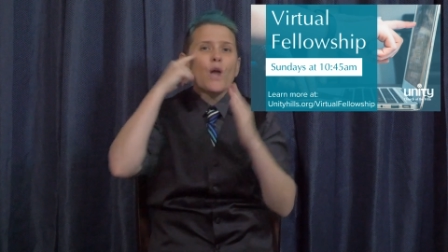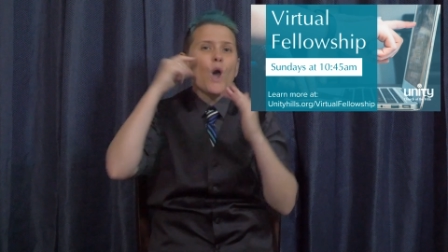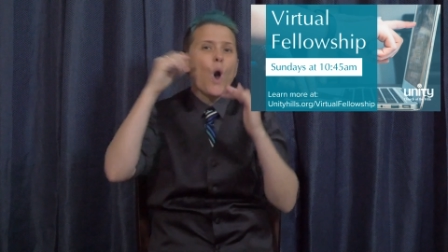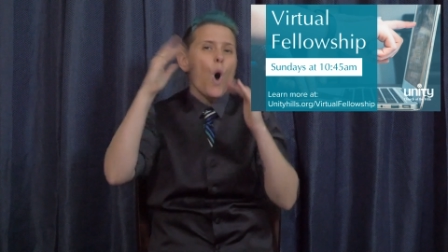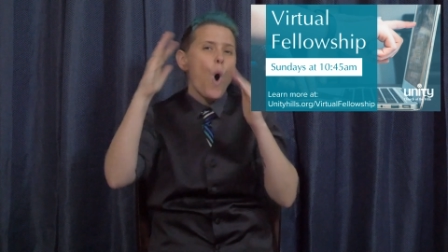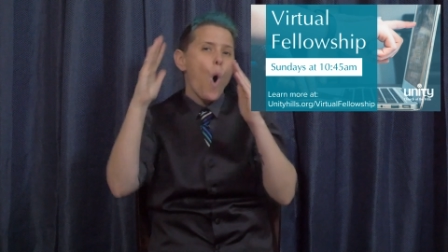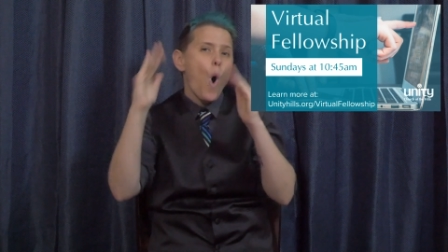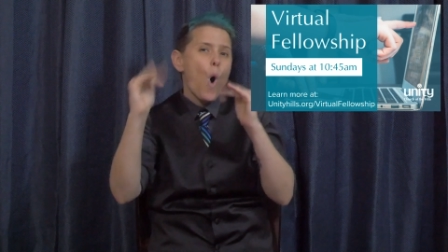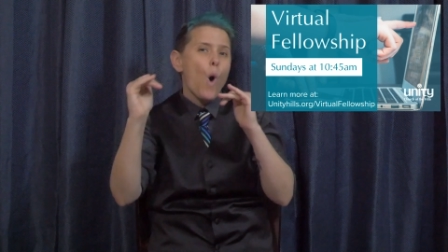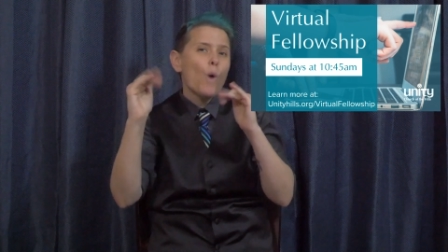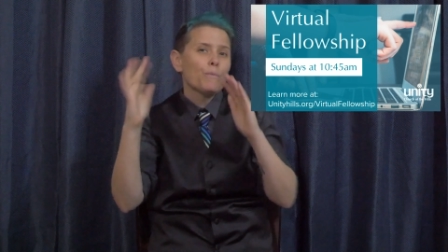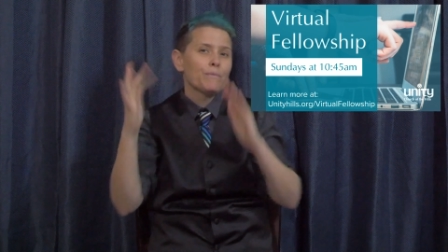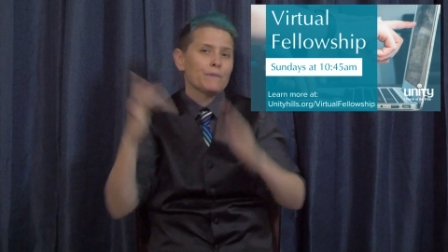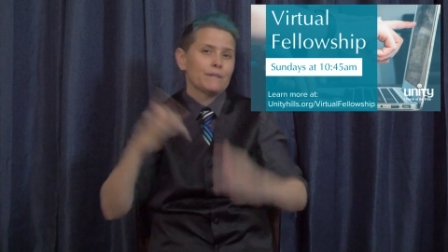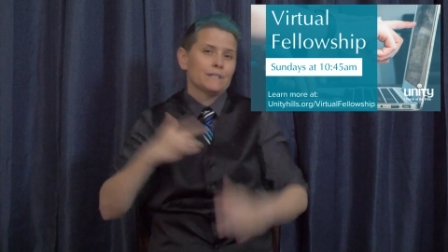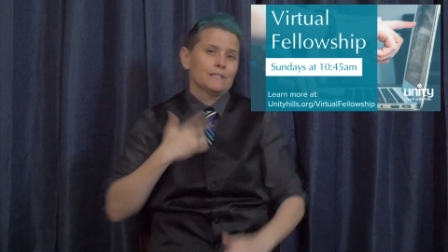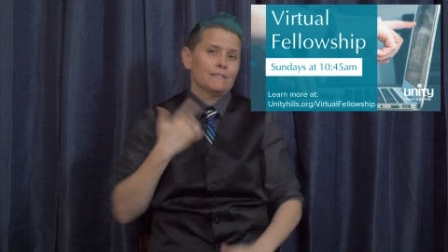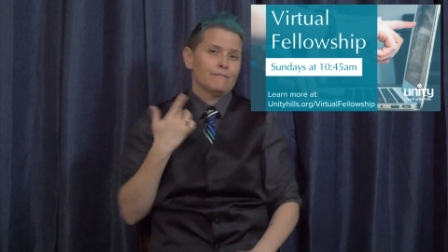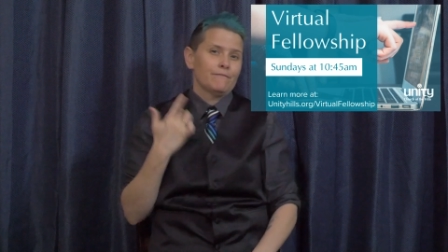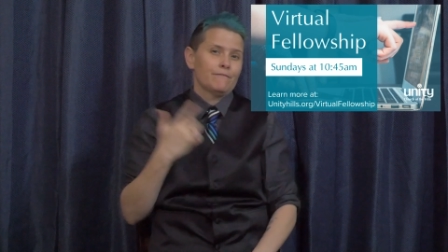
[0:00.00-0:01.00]
just
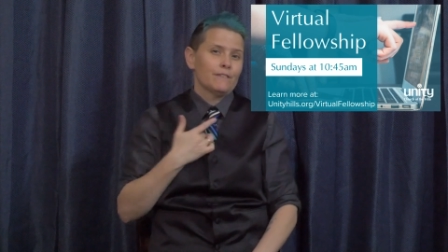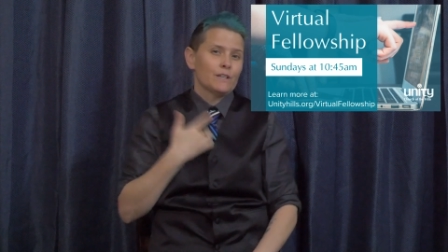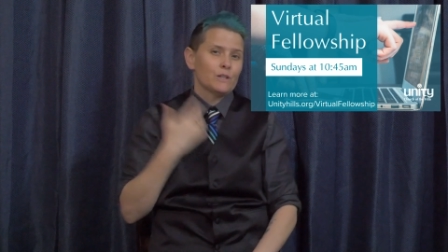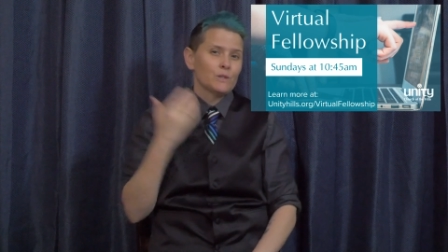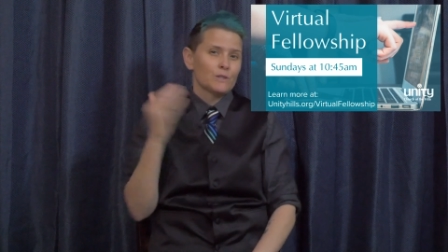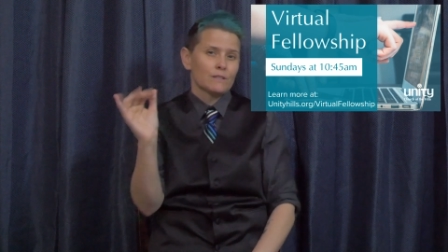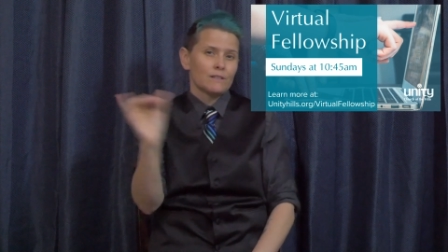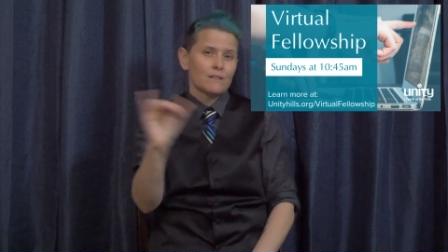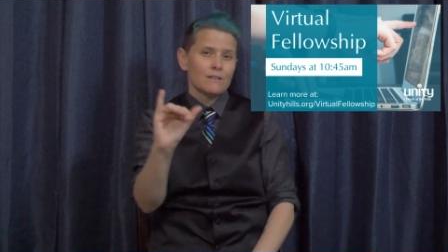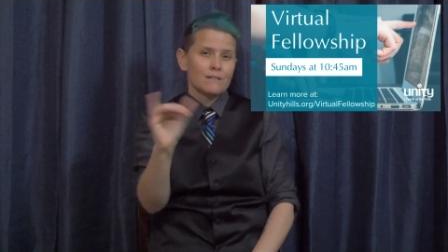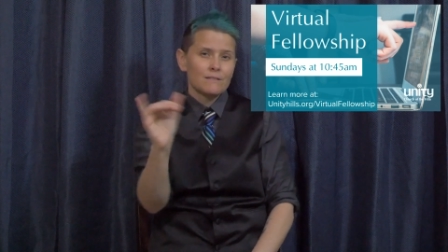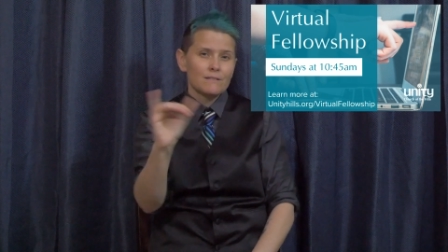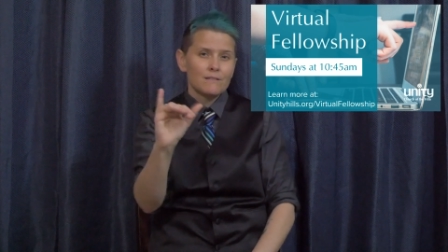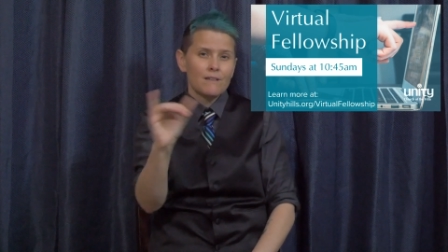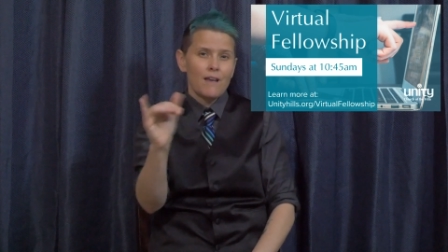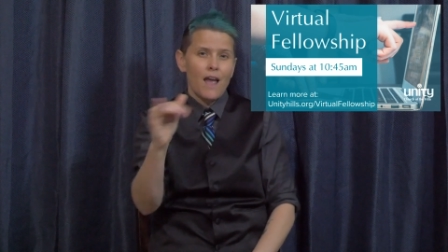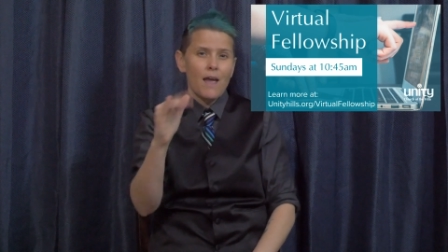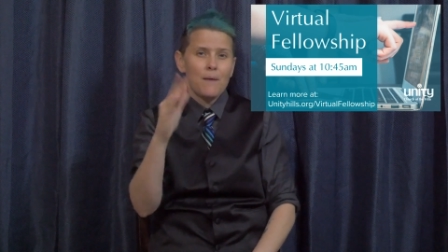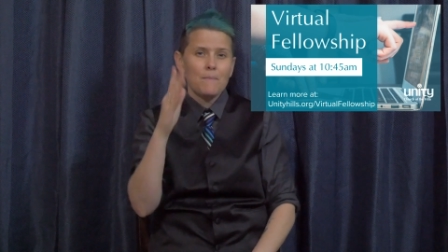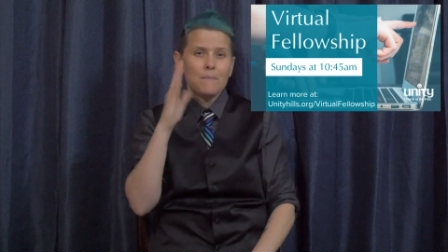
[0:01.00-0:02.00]
like the
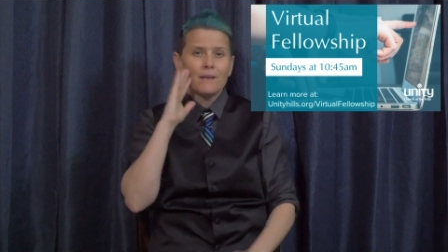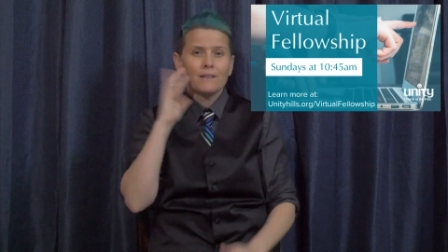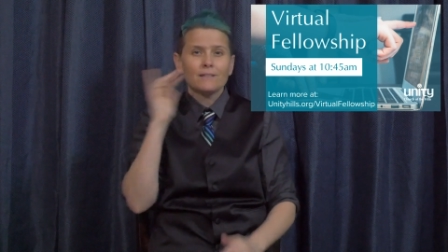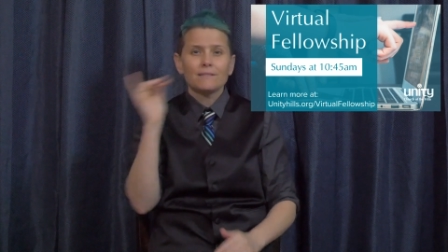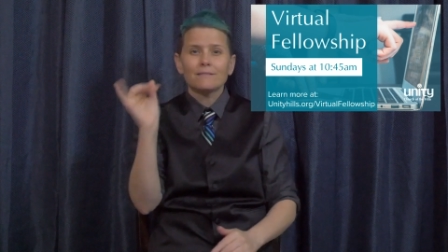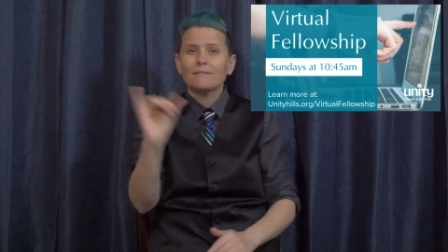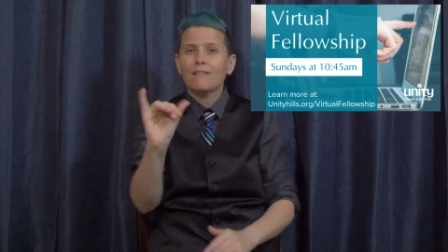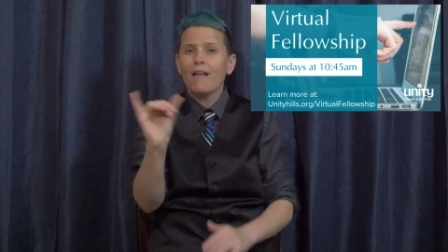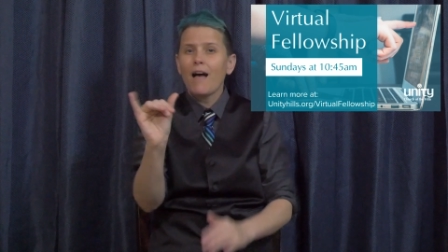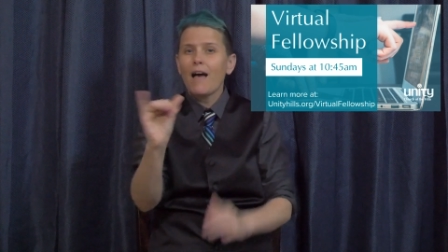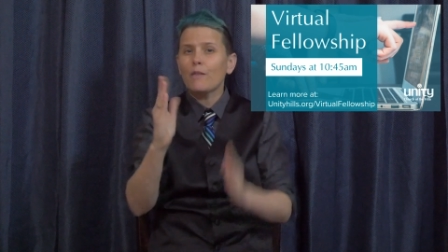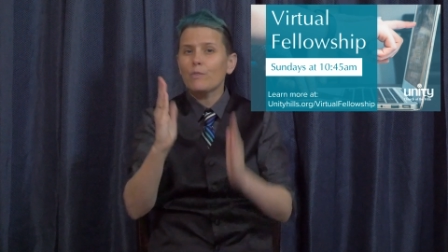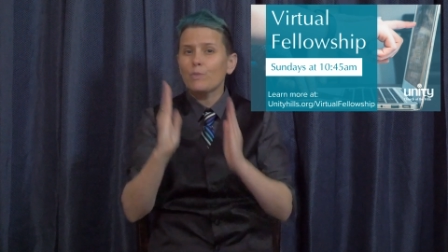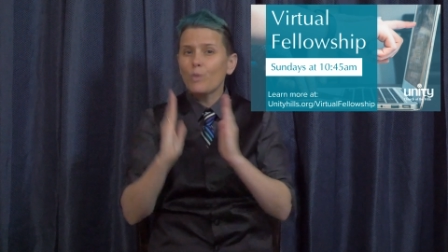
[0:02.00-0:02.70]
spontaneous gatherings